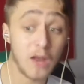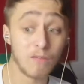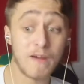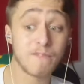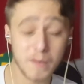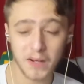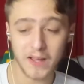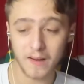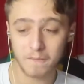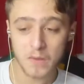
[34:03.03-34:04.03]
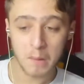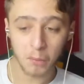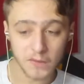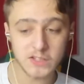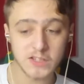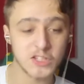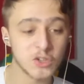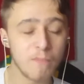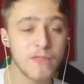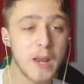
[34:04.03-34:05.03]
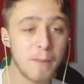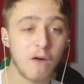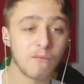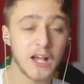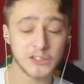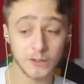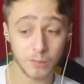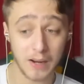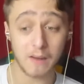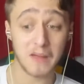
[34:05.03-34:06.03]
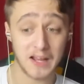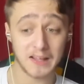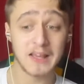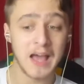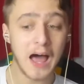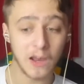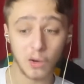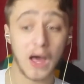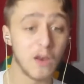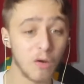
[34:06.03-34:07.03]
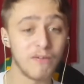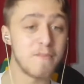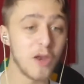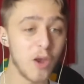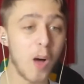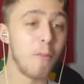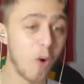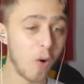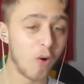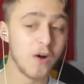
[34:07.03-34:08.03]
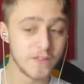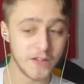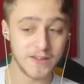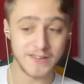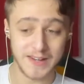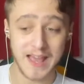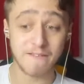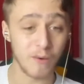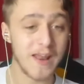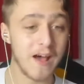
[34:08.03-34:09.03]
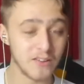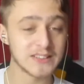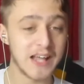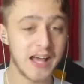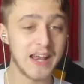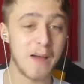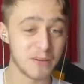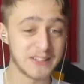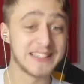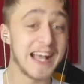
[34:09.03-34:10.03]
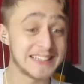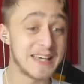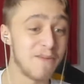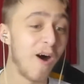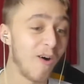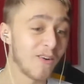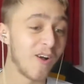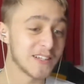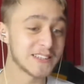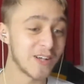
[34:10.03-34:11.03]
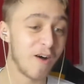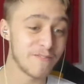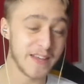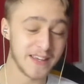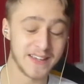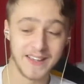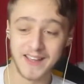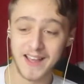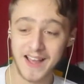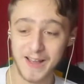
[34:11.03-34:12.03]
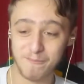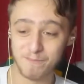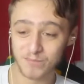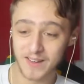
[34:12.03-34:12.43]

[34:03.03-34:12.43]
love every player. But there's something about Rashford where I'm like, I love him a lot more than everyone else. Like protect him at all costs, sort of thing. And